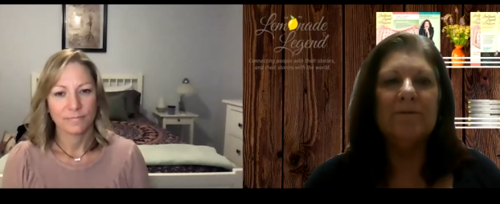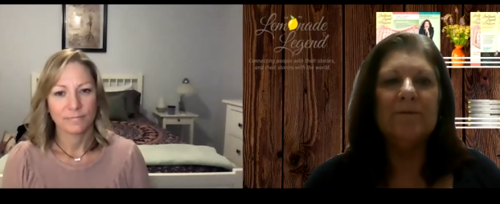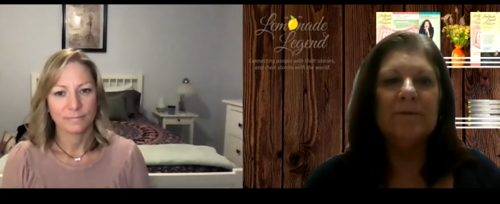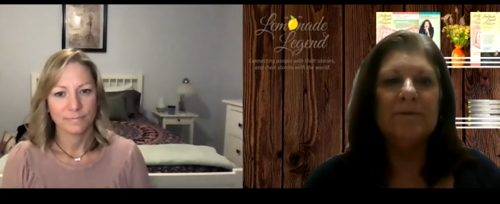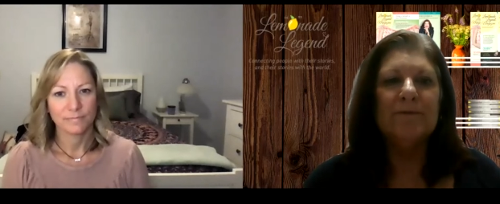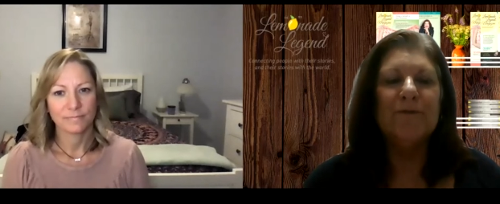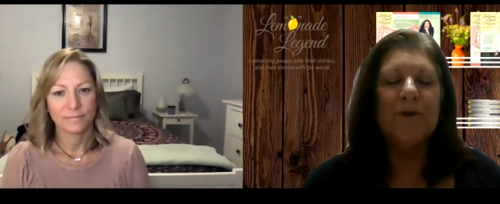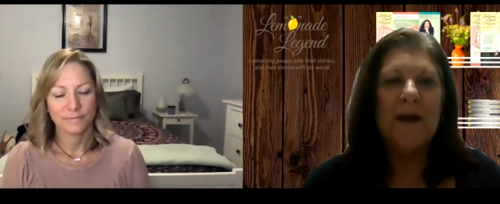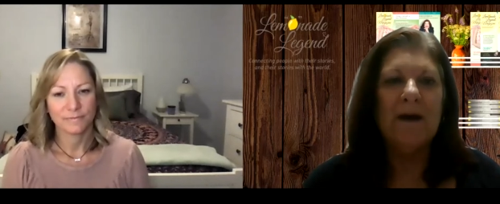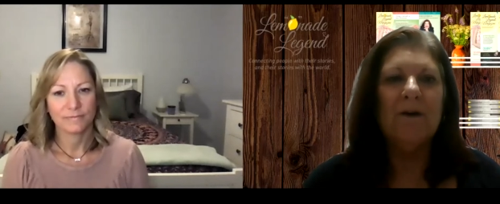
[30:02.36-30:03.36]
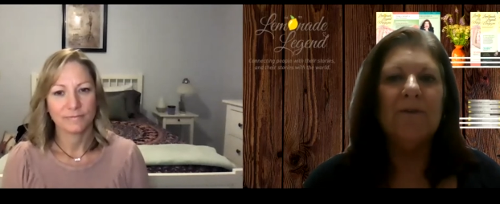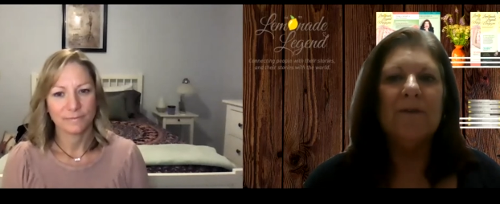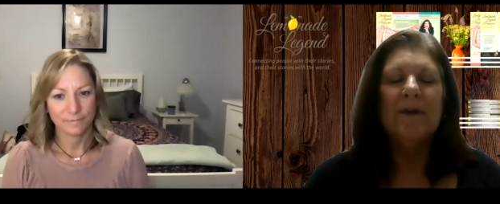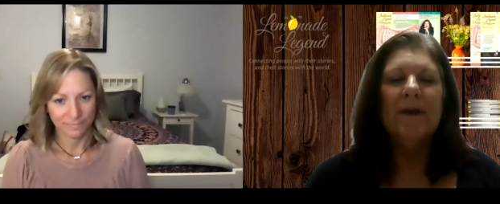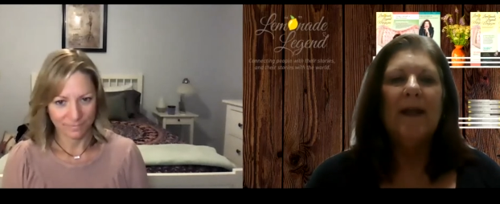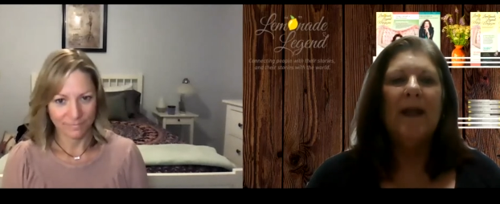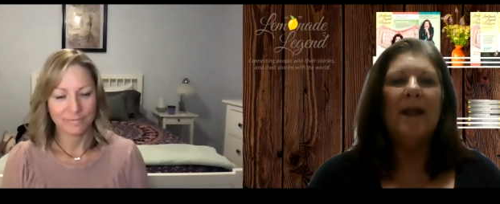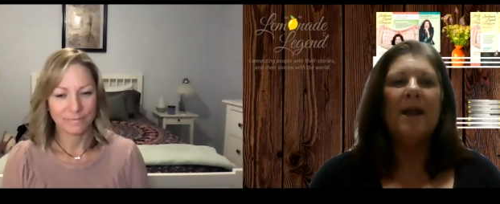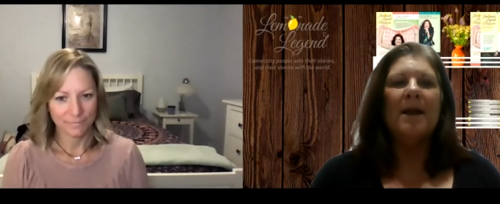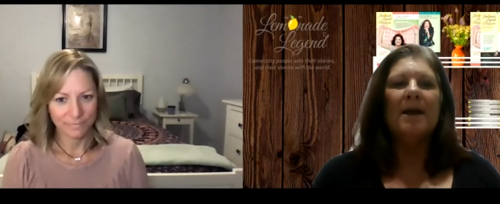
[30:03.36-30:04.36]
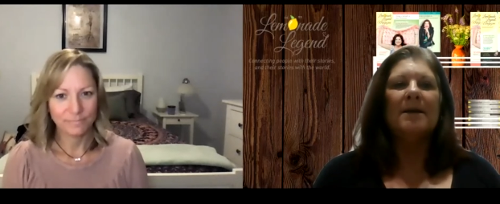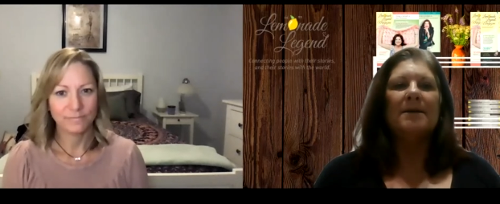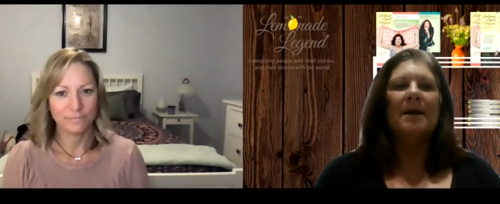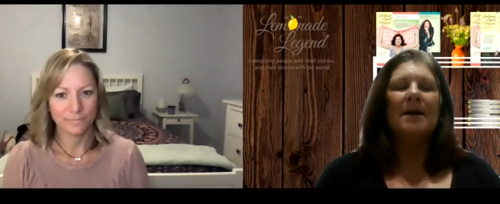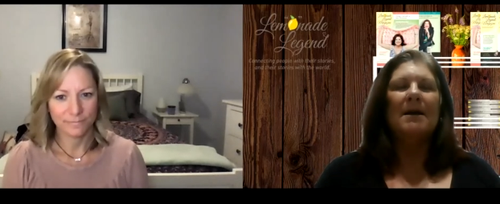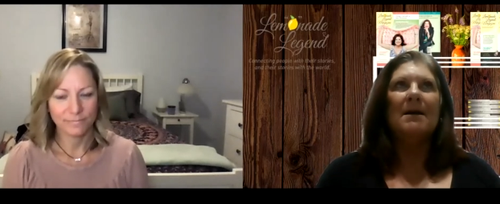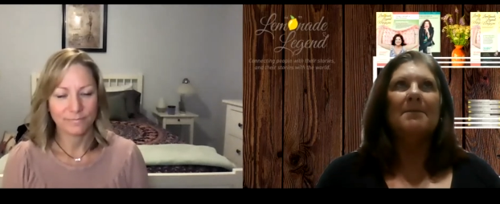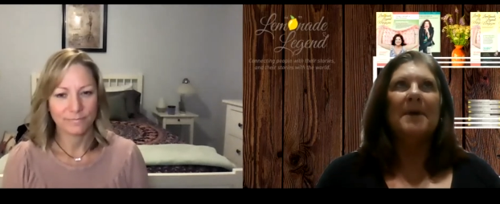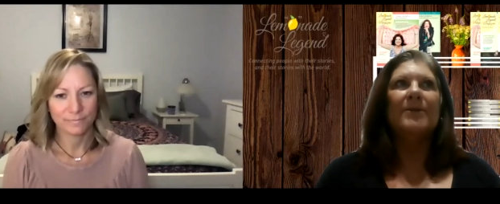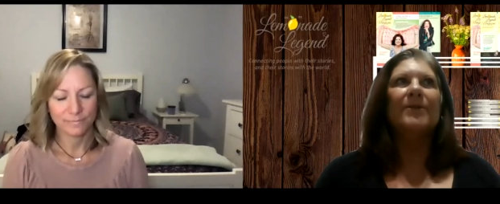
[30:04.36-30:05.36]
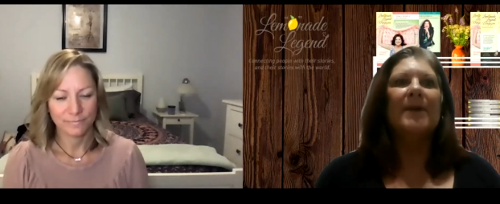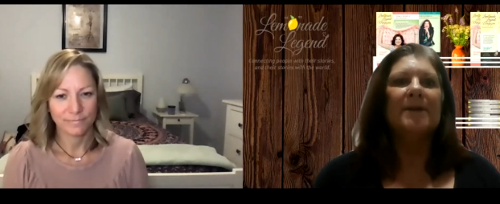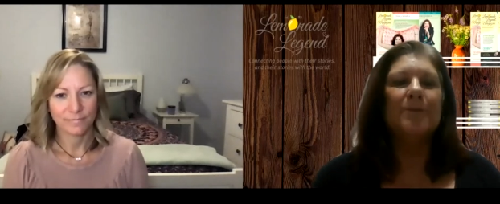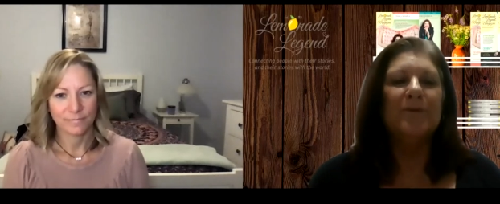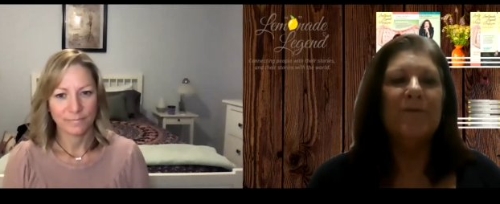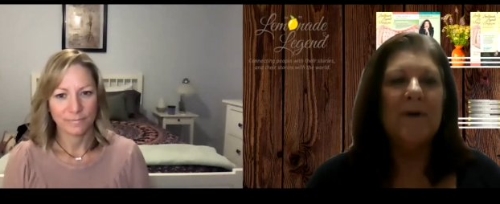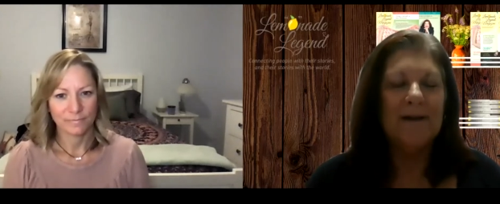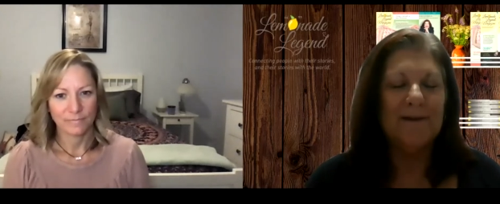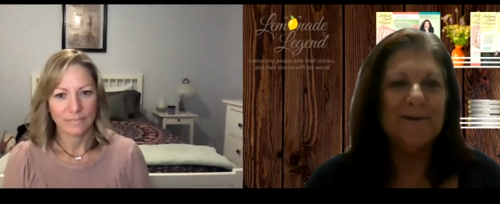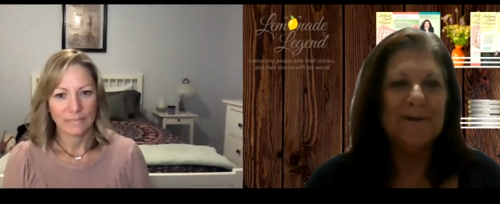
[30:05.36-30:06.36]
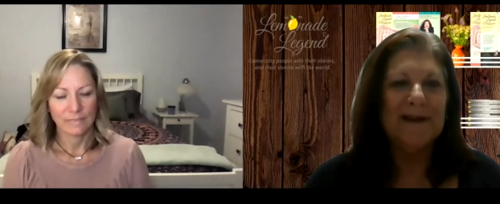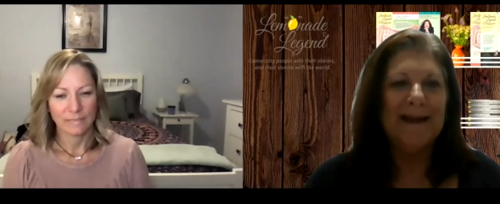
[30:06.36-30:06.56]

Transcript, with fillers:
Speaker 1: it for health and um, other things will follow.